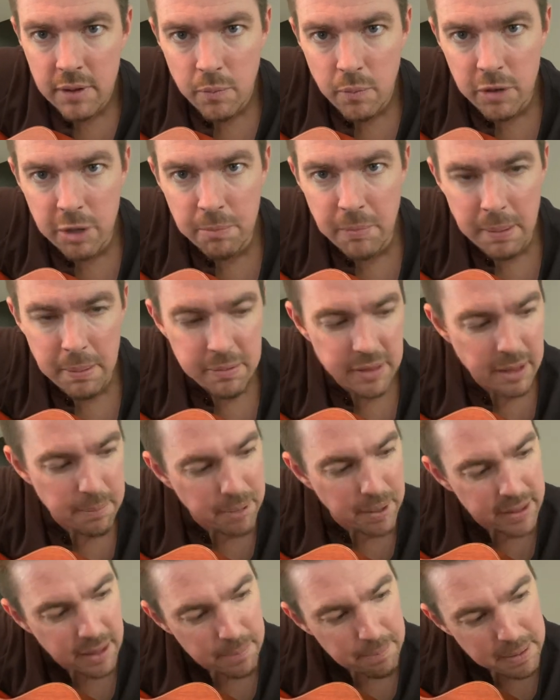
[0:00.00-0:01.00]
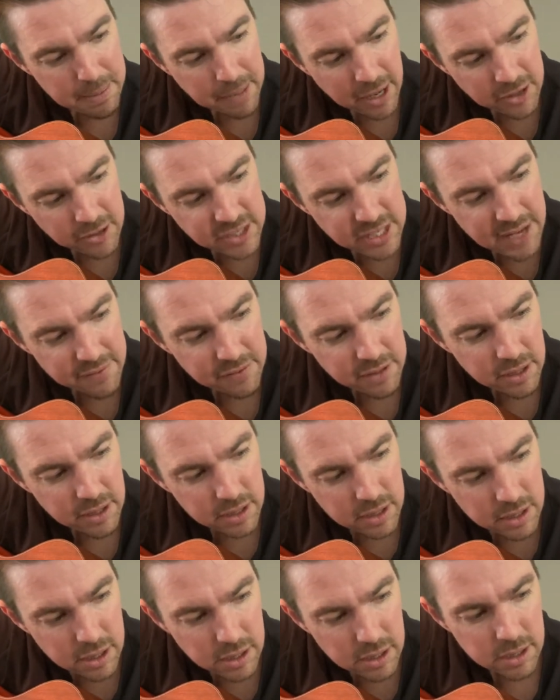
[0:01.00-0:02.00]
Anybody that play that B minor 7?
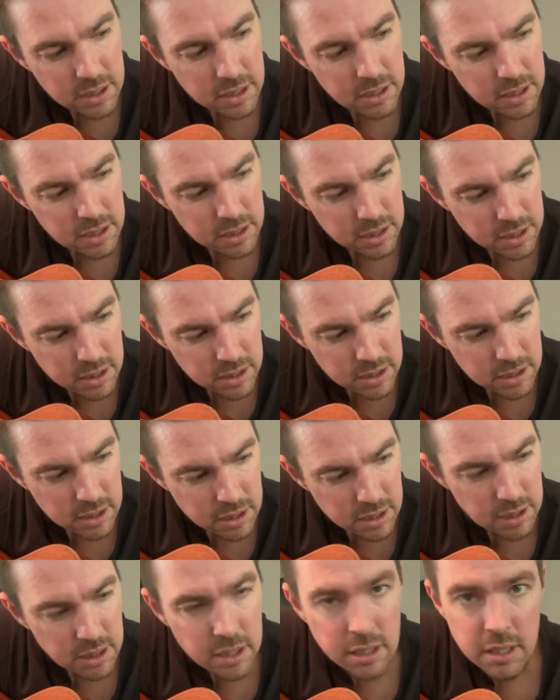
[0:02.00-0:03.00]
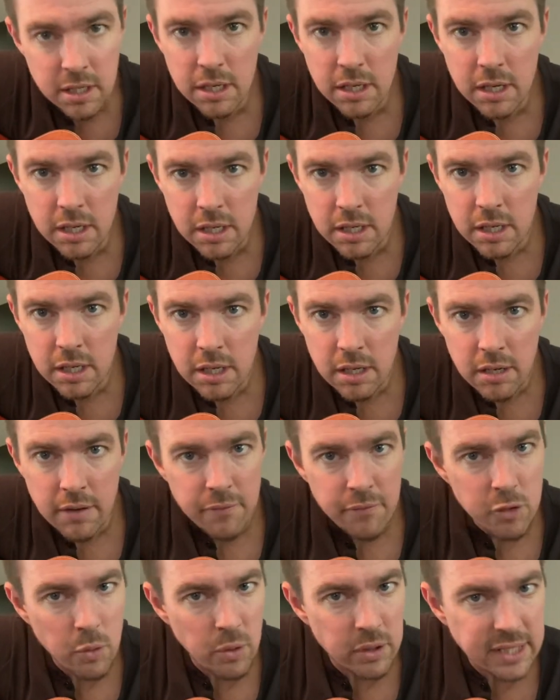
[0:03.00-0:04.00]

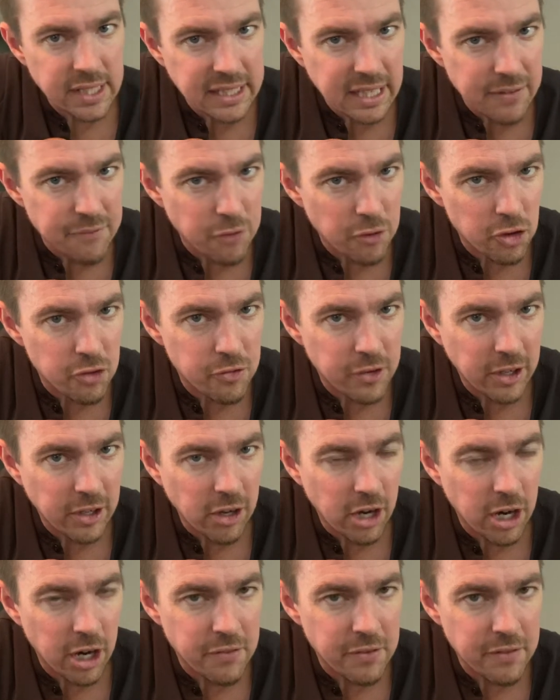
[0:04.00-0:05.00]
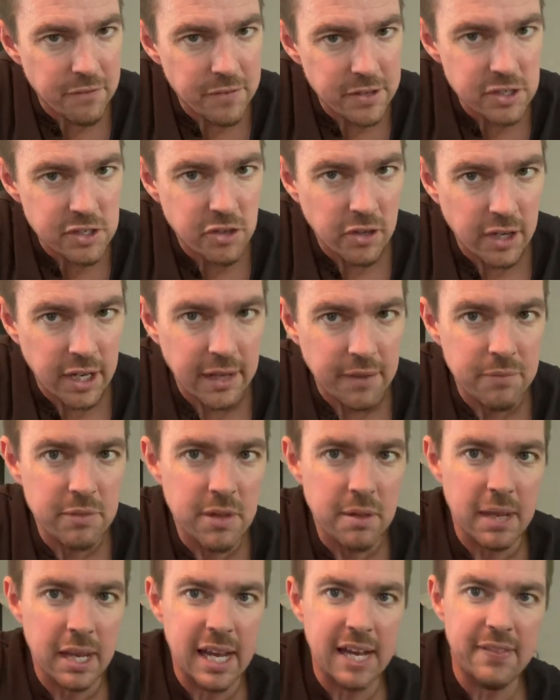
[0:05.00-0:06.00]
If you want to take that first finger on off that fifth string,
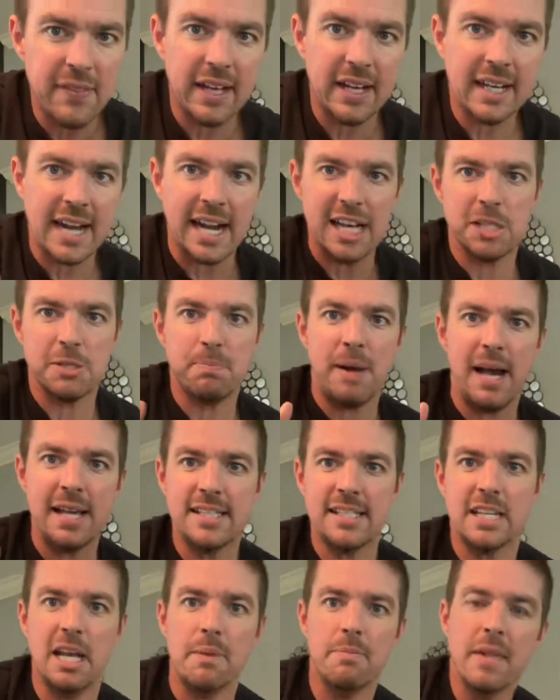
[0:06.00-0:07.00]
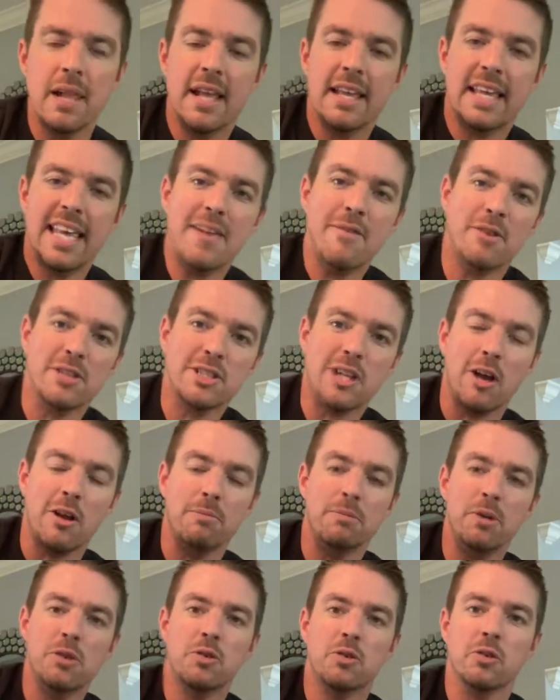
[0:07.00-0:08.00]
anything to kind of spice it up, give what's called
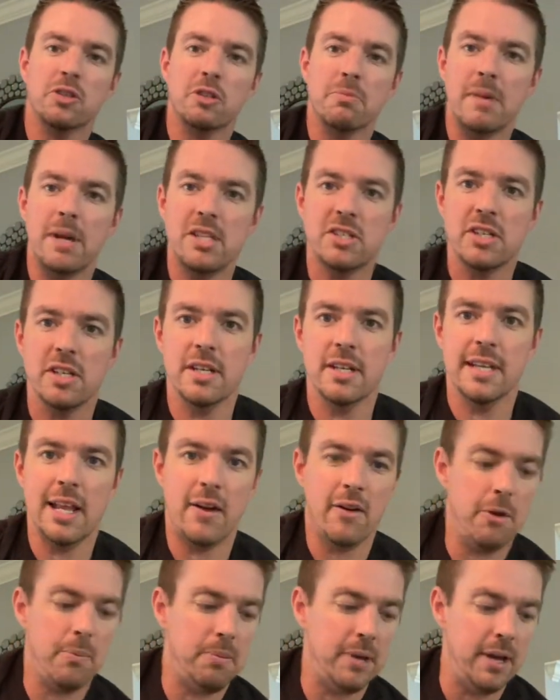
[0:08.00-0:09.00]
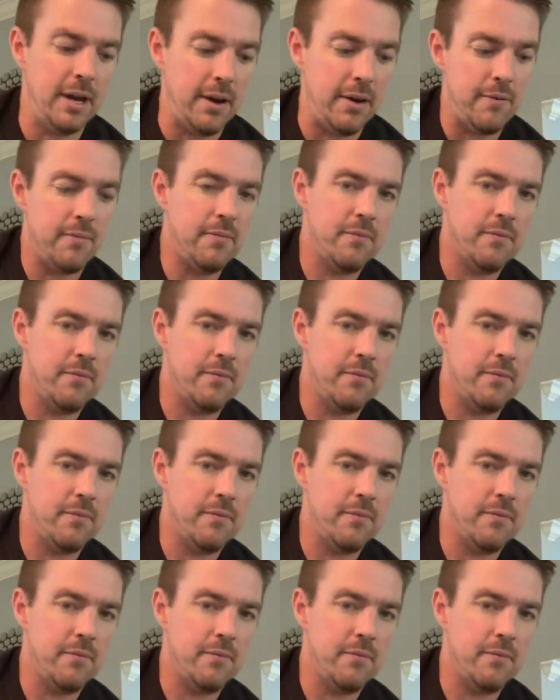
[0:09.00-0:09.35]
musical dimension. It'll help you out.